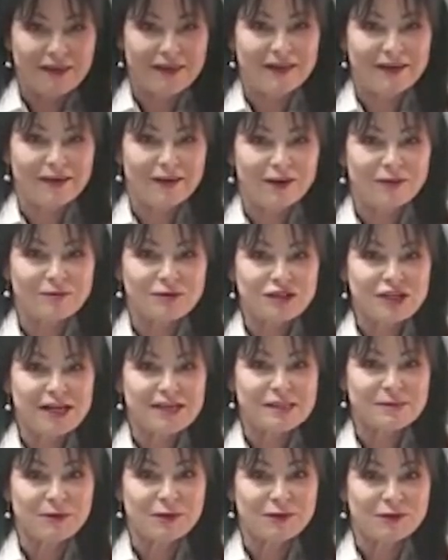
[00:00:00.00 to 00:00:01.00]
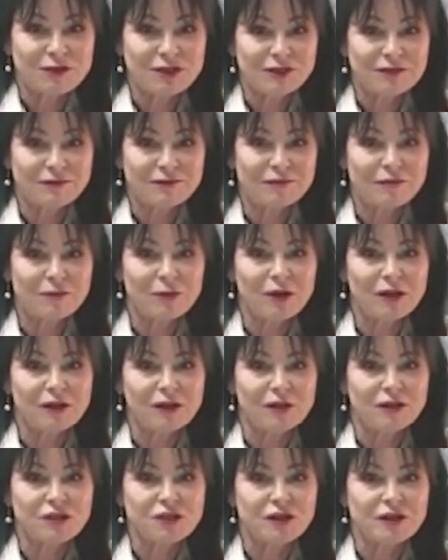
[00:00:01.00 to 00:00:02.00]
there, I'm Shaz Middleton from White
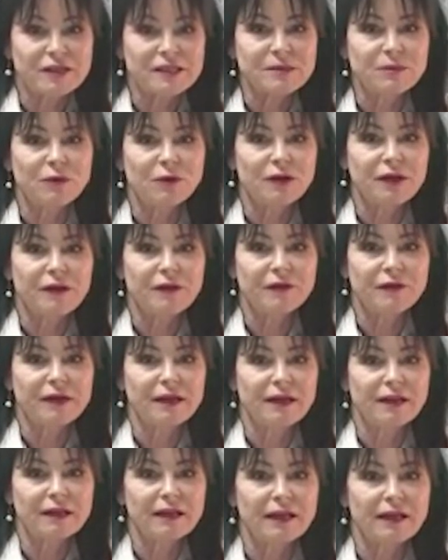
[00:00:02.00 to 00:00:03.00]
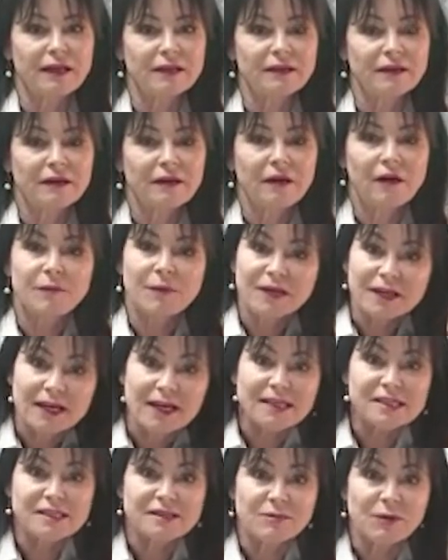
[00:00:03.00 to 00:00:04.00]
Line Transport here in Adelaide. I've been
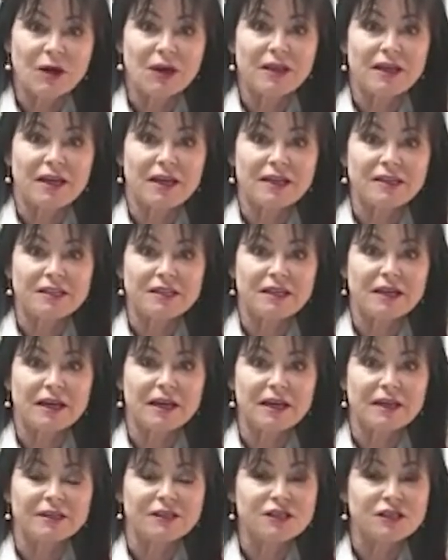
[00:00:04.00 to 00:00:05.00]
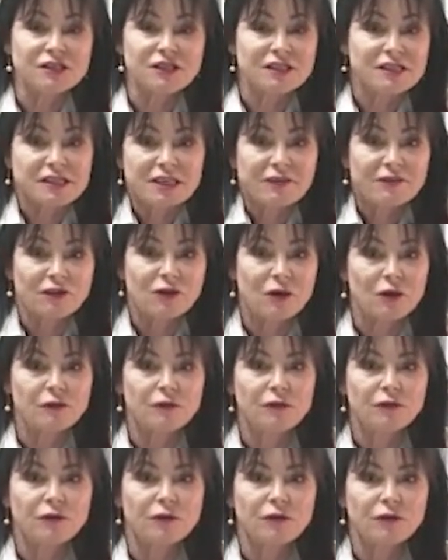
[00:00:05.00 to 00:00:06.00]
asked by the ATA to just give an
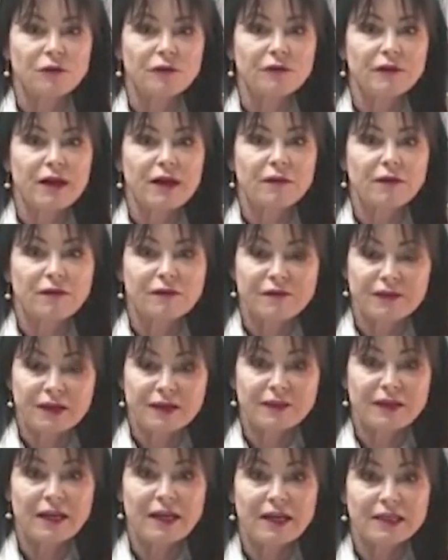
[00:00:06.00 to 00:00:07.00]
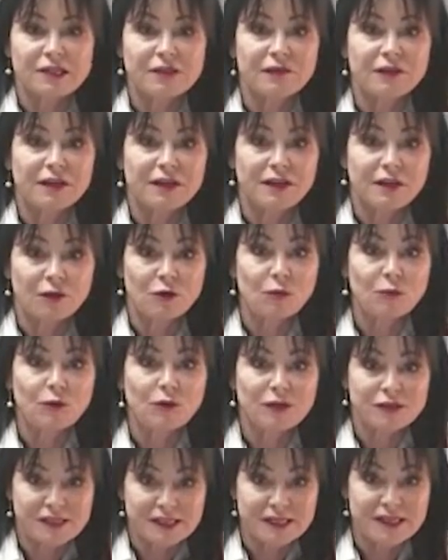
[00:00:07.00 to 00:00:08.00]
overview of how I found the HVNL
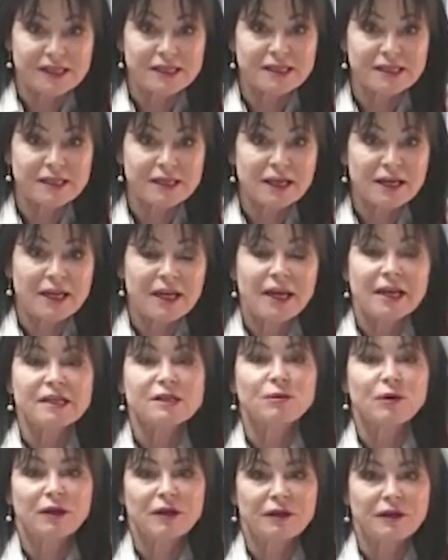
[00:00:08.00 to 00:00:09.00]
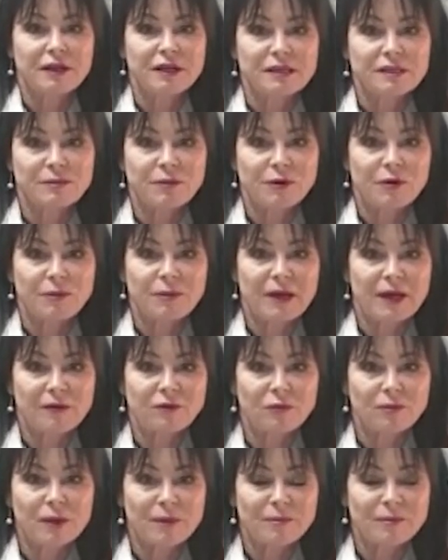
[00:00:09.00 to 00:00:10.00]
process as one of the expert
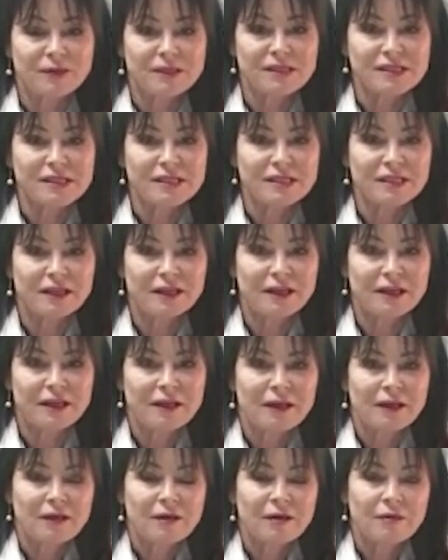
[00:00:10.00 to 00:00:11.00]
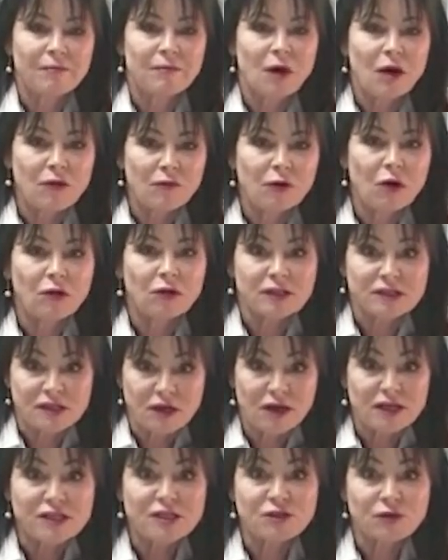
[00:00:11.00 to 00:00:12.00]
panel members. My role, as
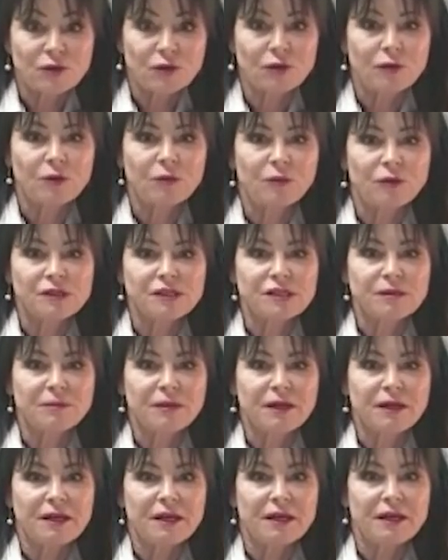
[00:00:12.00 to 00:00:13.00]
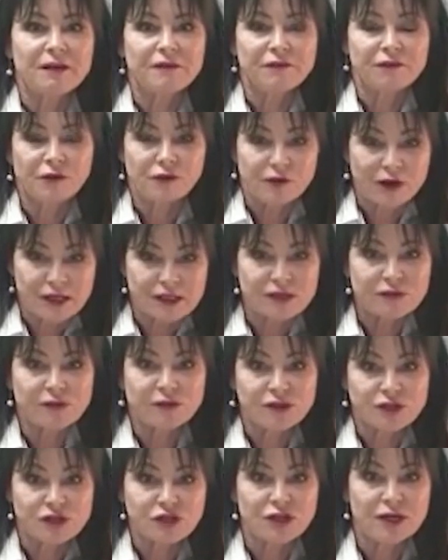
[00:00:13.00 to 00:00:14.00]
I saw it, was to be here for
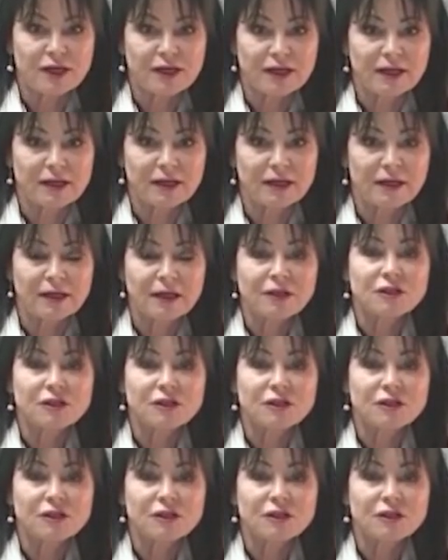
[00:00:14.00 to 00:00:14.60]
grassroots trucking,